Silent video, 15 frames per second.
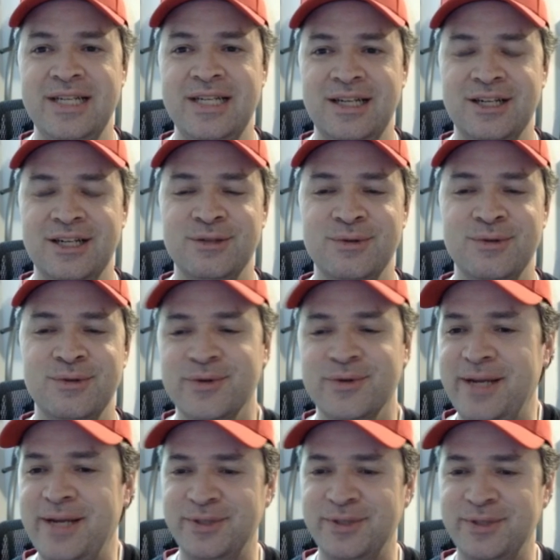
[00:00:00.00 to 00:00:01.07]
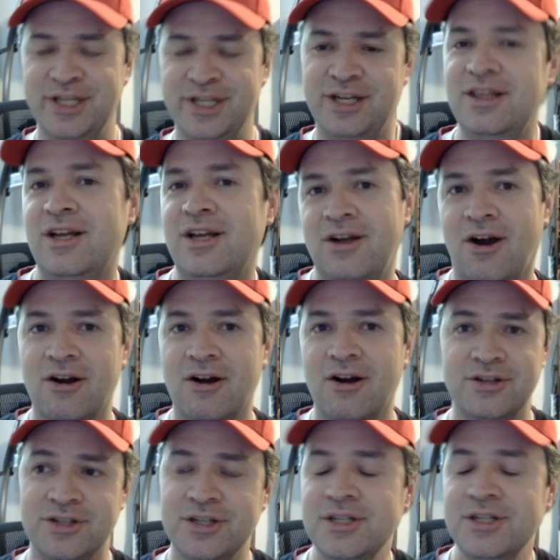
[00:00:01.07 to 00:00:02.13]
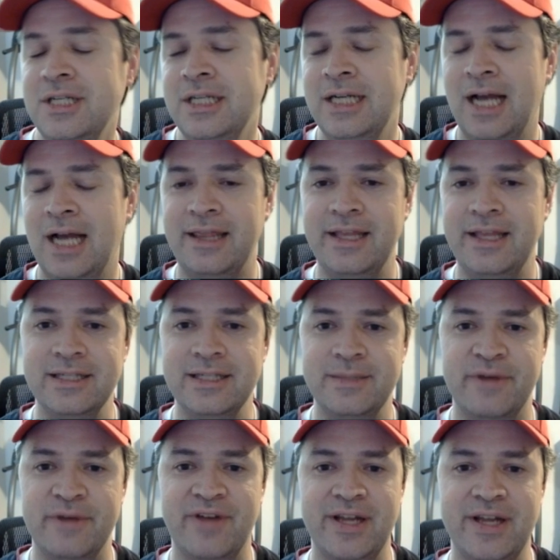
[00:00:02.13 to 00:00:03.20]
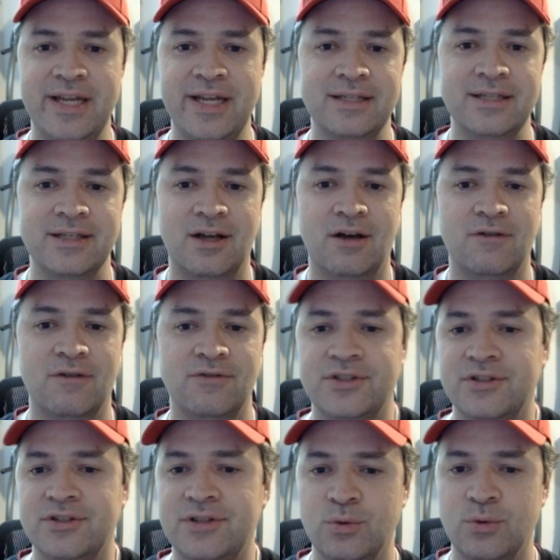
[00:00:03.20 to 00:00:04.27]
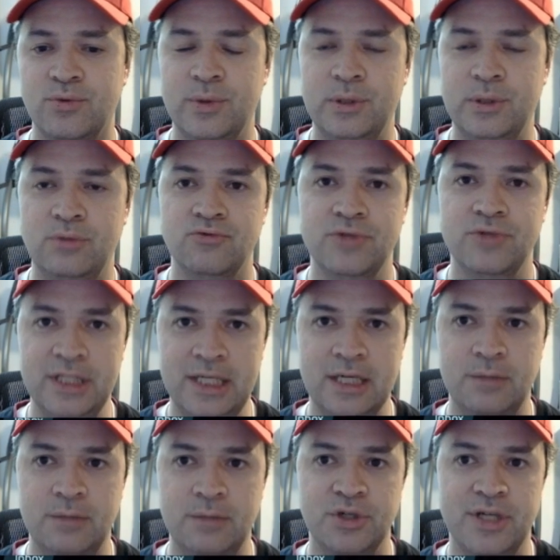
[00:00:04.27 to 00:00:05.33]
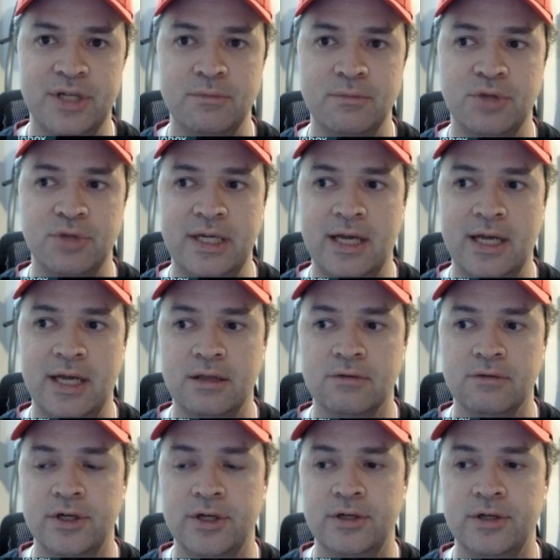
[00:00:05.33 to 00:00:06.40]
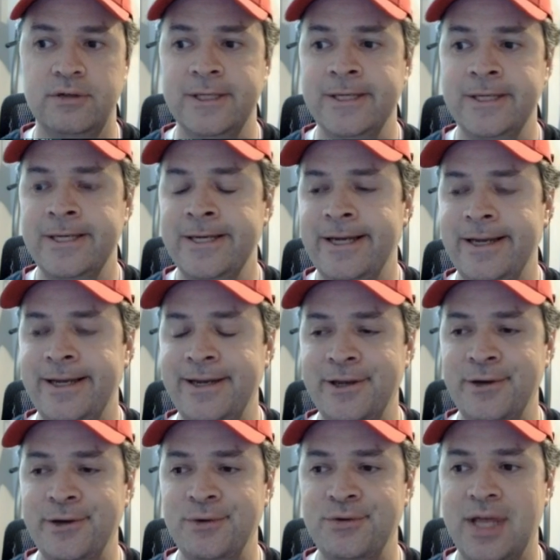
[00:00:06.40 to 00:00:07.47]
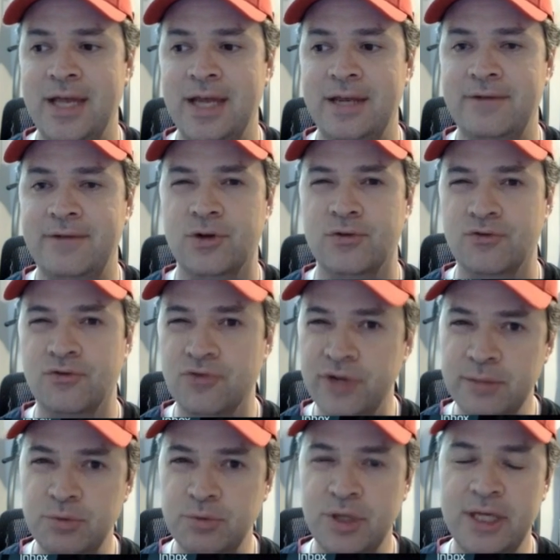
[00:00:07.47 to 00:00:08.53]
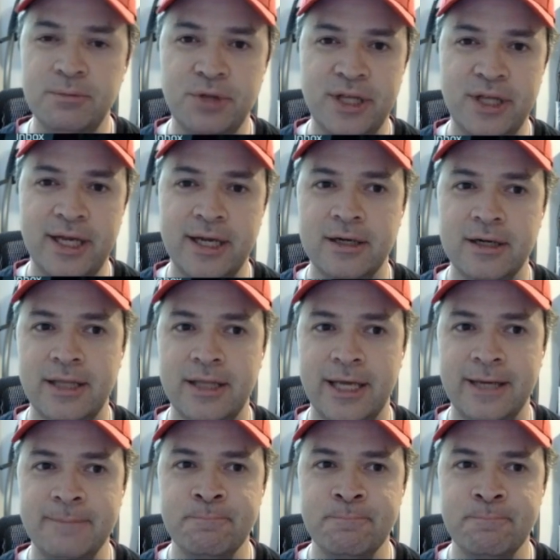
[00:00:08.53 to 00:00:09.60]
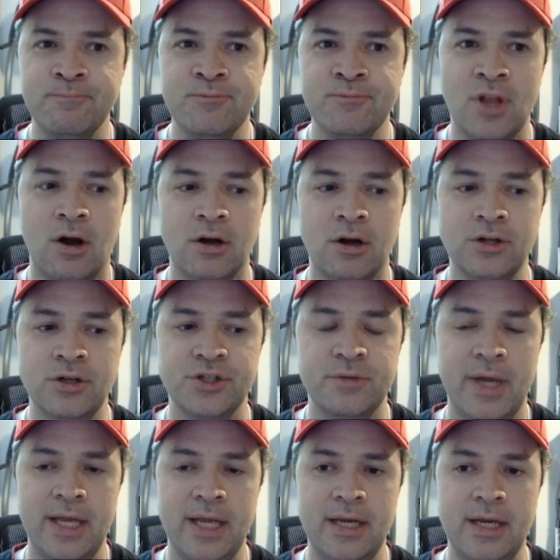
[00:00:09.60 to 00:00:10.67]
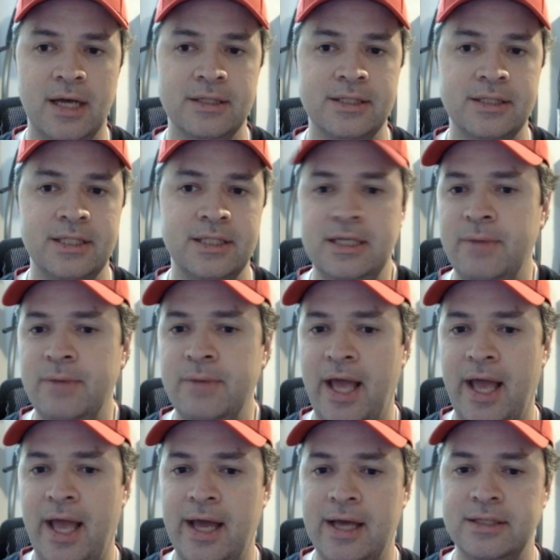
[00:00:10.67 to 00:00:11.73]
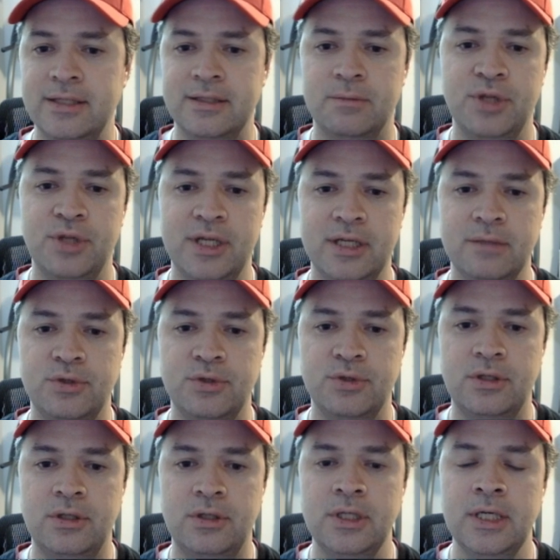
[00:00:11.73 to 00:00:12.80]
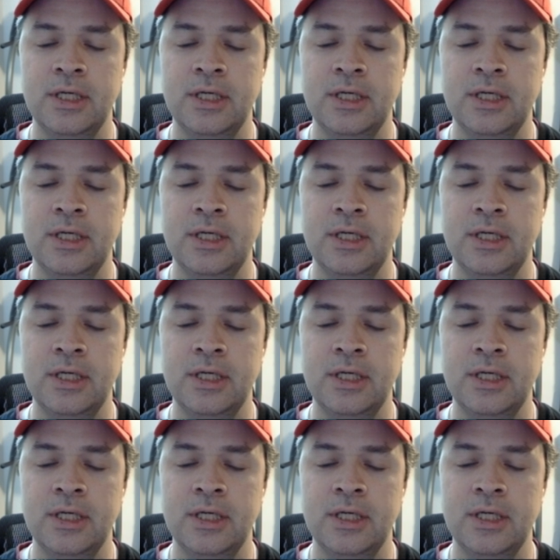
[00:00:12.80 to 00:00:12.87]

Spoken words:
or were able to unlock Archer. I think he's going to be a fantastic officer that will really help your gameplay down the road. I know that if you're a free-to-play player, that Archer may not seem as applicable